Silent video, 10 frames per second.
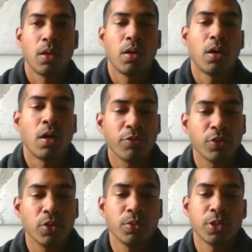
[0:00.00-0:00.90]

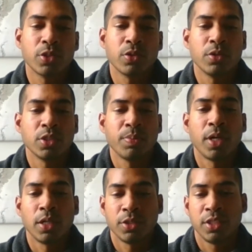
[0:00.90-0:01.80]
Offer a returns
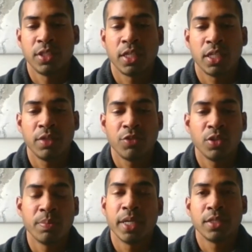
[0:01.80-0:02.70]
policy that gives you
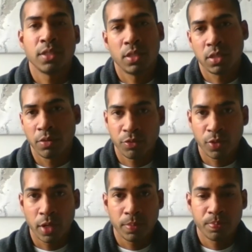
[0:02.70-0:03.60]
the basics
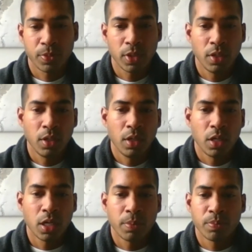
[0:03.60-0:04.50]

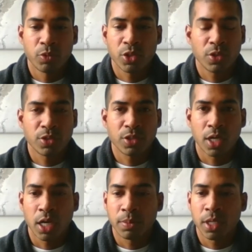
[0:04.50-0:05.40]
upfront. Returns
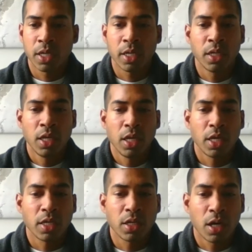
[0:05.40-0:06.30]
timeline
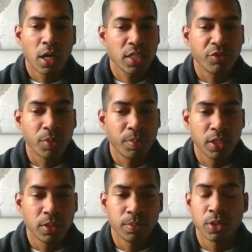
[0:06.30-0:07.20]
and costs if
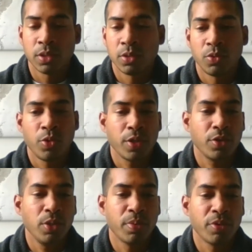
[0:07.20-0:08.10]
applicable,
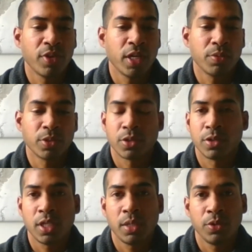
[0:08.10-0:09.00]
whether you provide a
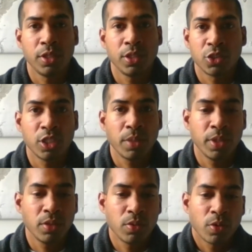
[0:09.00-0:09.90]
return label in the
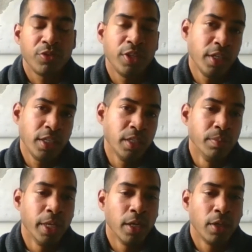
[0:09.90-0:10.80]
shipment or via email.